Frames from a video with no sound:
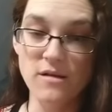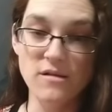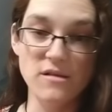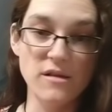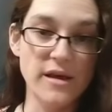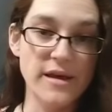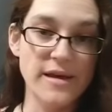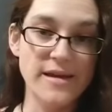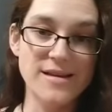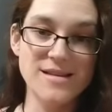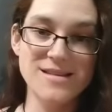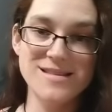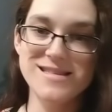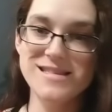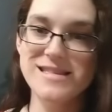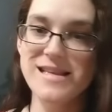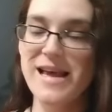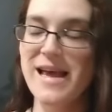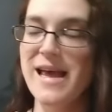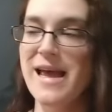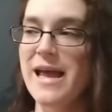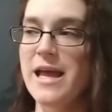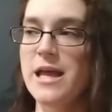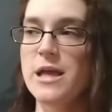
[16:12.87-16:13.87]
like
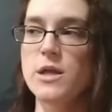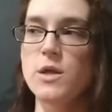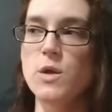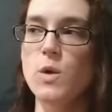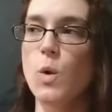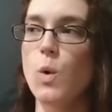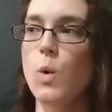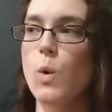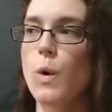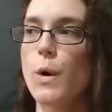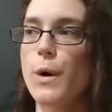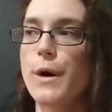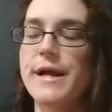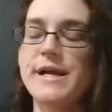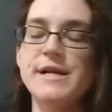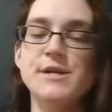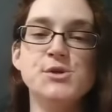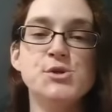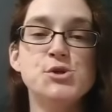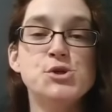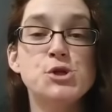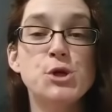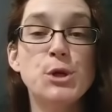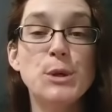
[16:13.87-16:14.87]
say your
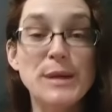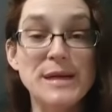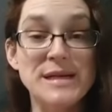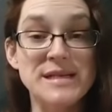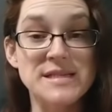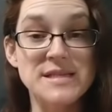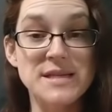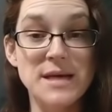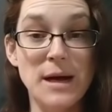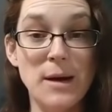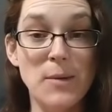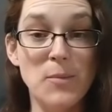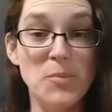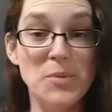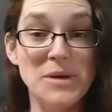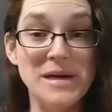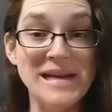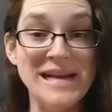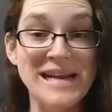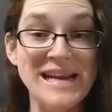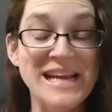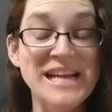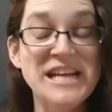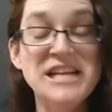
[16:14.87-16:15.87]
insurance
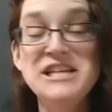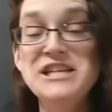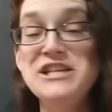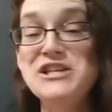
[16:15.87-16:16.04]
company